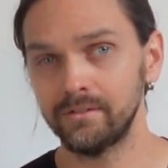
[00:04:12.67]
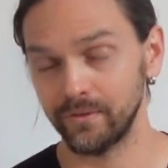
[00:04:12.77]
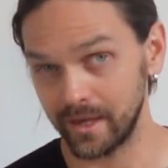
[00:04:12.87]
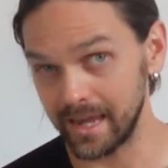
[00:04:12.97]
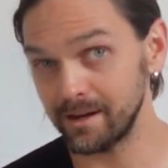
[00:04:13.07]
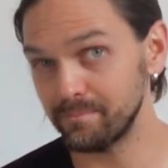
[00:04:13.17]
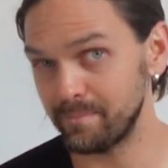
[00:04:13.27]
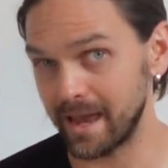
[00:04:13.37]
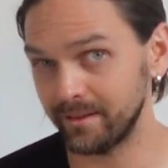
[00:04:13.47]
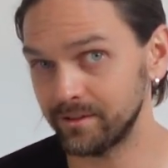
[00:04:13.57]
You can
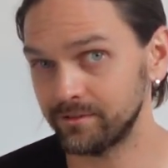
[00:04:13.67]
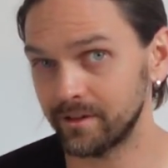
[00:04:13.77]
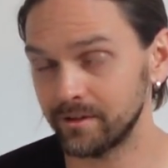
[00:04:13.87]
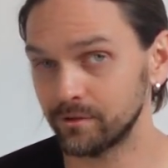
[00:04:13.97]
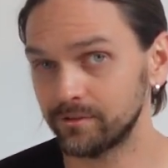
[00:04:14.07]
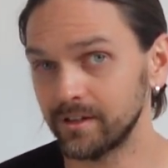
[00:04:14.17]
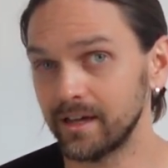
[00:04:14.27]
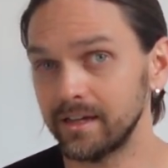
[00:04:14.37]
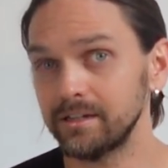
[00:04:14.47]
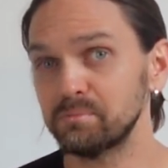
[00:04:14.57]
balance on your
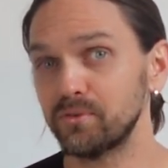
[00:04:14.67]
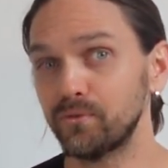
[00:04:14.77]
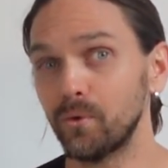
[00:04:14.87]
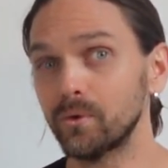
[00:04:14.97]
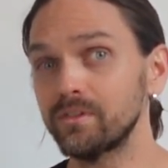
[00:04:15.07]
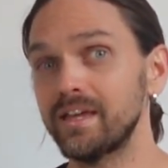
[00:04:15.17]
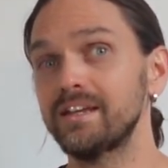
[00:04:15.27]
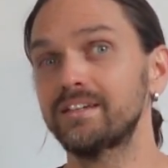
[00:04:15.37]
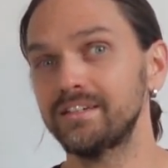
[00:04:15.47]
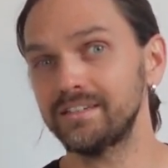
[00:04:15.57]
side before
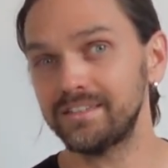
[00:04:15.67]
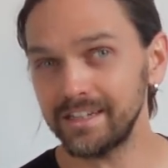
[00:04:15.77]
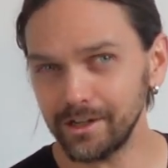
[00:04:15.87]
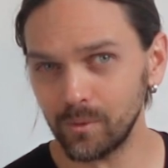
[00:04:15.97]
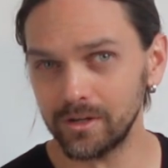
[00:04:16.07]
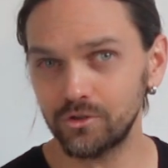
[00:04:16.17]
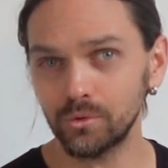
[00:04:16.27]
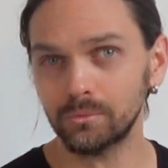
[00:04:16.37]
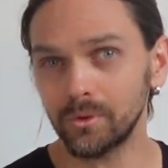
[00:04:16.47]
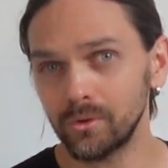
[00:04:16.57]
then continuing
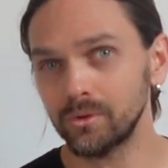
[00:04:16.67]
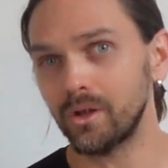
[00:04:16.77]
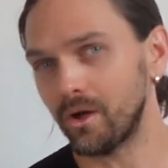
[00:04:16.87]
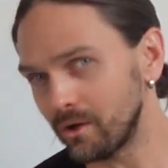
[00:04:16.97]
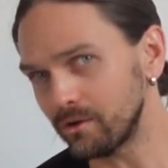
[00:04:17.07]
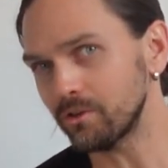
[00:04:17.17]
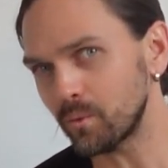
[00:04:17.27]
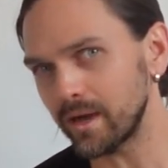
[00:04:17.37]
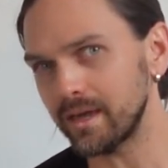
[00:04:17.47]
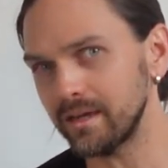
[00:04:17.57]
to roll all the
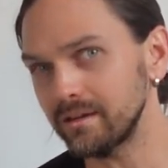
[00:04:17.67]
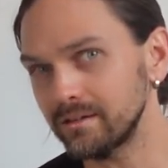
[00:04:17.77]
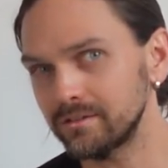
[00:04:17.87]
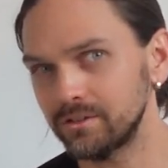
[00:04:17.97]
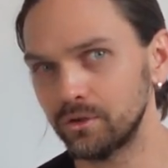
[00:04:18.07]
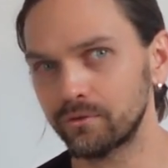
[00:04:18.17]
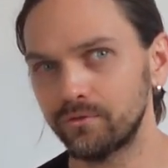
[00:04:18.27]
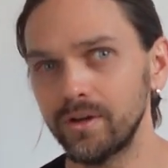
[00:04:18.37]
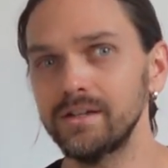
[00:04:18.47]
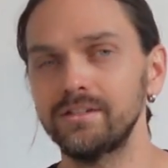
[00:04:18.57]
way to your
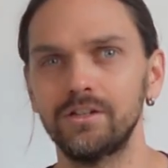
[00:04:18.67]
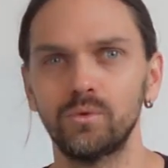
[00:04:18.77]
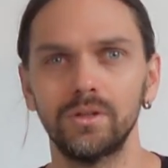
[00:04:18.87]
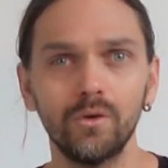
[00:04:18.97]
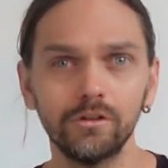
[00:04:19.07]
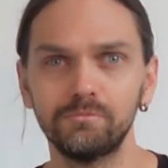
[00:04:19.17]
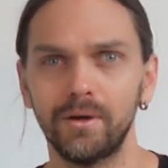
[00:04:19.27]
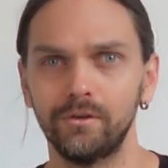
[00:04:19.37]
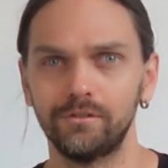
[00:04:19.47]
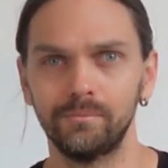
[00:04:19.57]
front into a locust
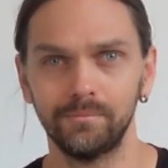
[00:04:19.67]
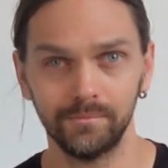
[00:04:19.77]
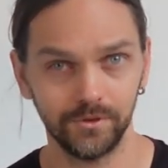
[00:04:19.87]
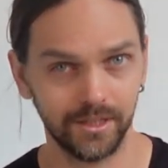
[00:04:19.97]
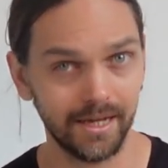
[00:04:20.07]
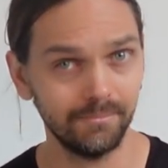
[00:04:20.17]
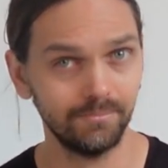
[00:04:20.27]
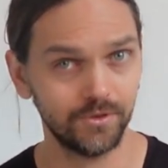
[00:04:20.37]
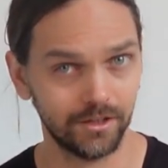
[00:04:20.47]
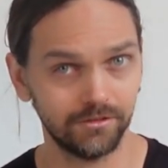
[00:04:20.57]
pose. Which
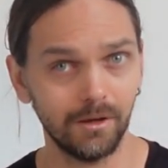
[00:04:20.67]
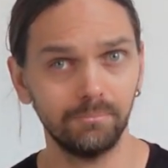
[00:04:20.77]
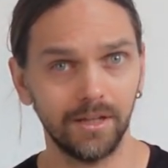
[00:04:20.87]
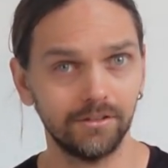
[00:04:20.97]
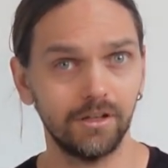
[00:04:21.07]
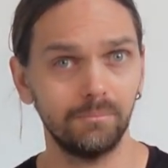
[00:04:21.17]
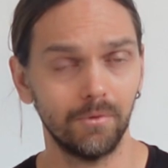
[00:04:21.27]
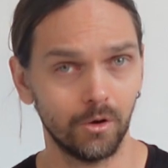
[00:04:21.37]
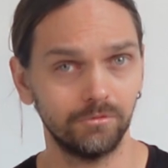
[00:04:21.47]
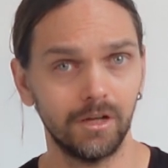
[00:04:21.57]
again, chest up, legs up,
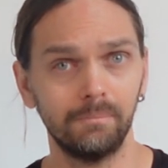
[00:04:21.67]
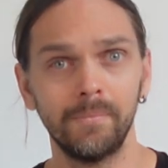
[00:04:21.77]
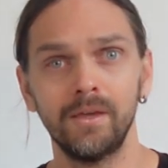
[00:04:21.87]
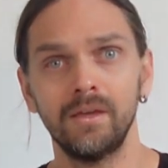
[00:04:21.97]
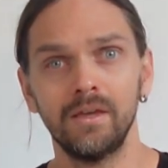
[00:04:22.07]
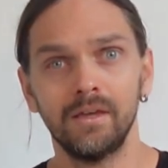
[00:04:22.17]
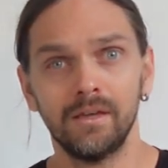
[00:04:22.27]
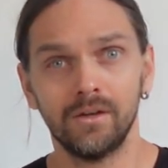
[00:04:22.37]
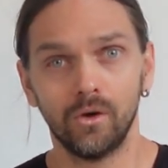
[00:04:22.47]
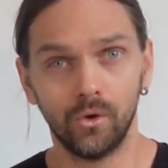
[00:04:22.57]
arms up.
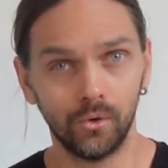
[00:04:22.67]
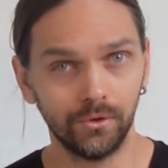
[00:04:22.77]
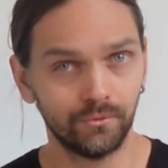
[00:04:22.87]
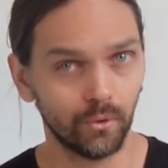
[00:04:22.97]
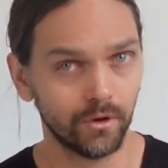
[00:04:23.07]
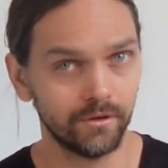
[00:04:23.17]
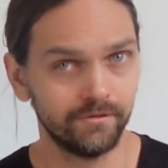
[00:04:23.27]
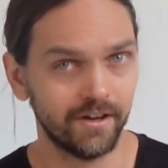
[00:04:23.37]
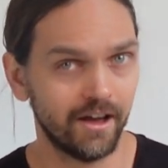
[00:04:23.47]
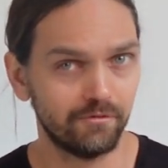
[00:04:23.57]
Hold for
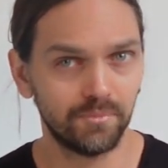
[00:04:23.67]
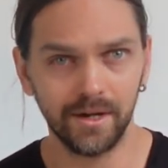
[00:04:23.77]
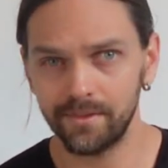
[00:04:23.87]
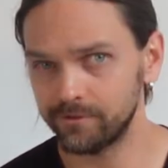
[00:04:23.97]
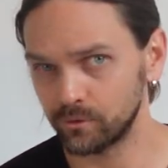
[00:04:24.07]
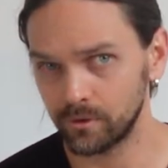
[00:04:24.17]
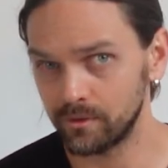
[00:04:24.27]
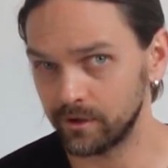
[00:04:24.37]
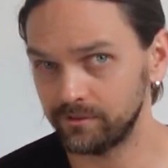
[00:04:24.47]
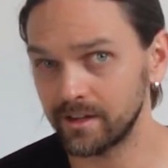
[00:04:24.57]
5 breaths or
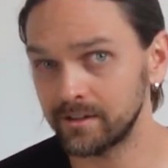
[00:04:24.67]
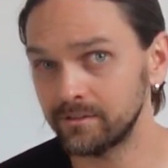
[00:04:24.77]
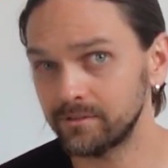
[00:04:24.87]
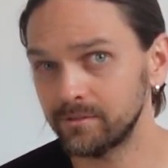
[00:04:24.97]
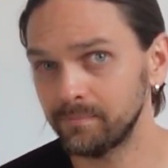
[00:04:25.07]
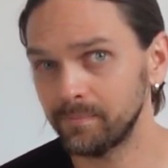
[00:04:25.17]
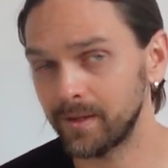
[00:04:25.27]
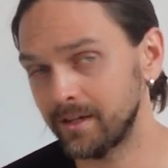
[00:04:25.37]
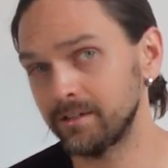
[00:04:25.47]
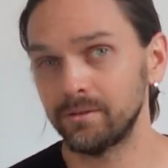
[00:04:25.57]
30 seconds. And